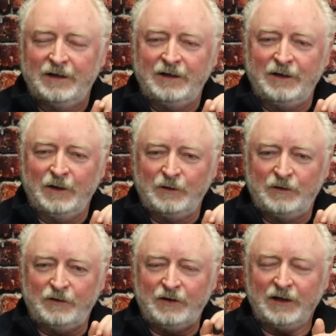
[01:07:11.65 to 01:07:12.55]
you know, to
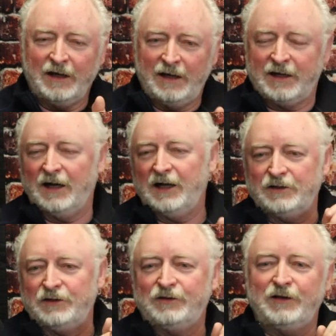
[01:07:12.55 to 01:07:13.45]
see a
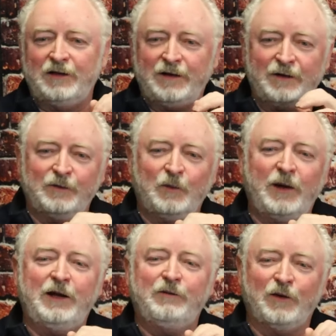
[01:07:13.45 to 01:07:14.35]
gynecologist in the
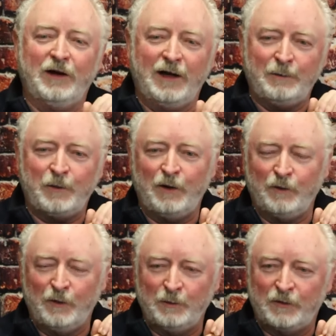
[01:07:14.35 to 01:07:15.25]
waiting for an operating
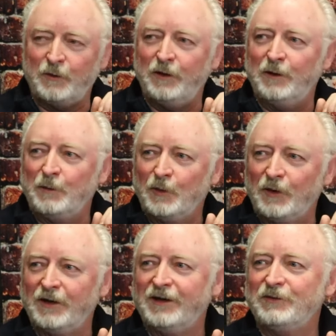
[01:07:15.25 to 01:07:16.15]
room at three in the
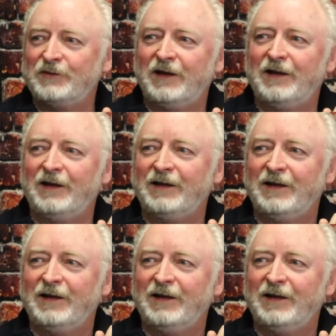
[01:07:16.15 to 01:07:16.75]
morning, it was kind of like,